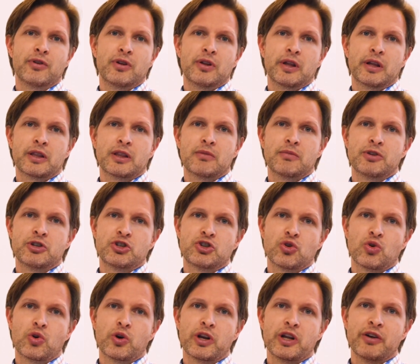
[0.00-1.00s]
like the
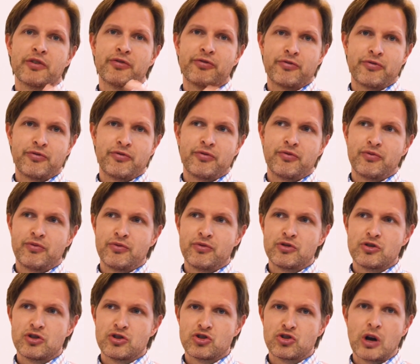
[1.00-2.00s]
majority of
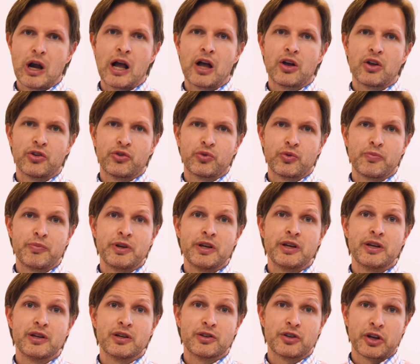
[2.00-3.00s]
trials would
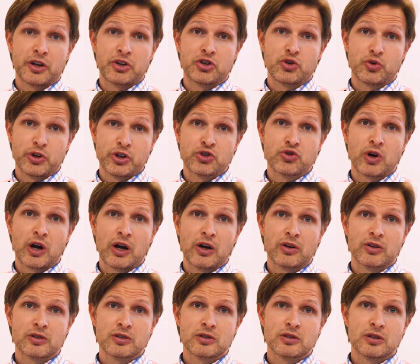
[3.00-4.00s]
be like jury
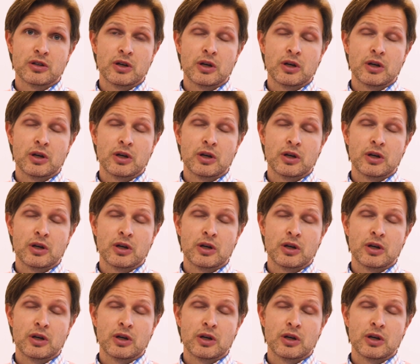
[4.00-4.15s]
trials.